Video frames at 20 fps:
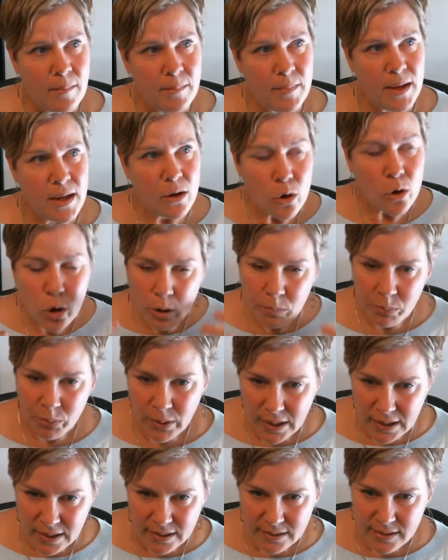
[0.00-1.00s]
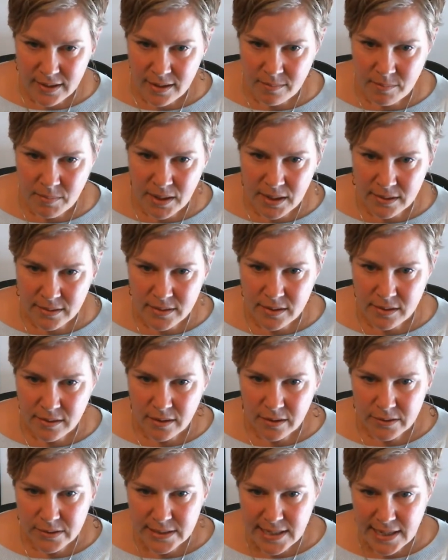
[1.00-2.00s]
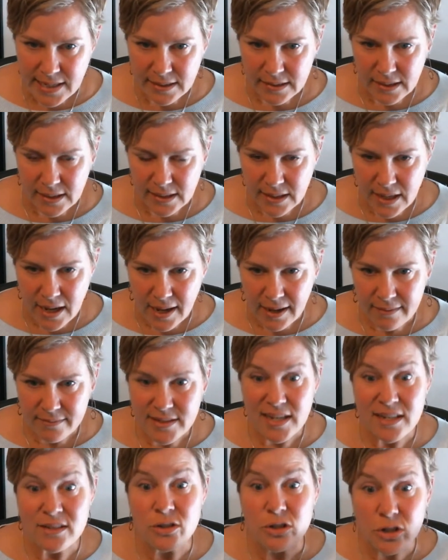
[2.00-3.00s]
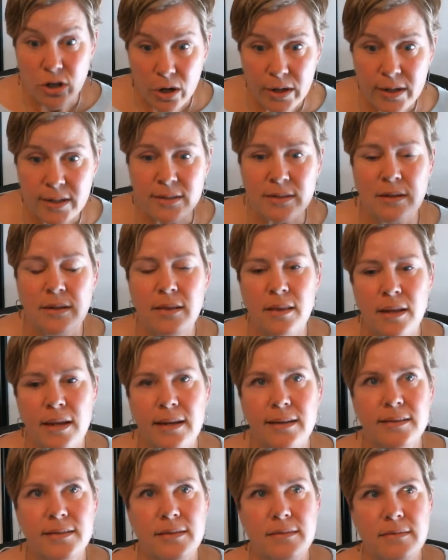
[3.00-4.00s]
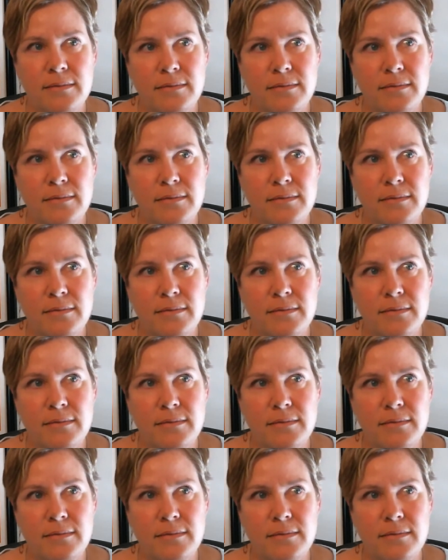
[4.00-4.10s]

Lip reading: incorporating them into their daily lives, and starting to think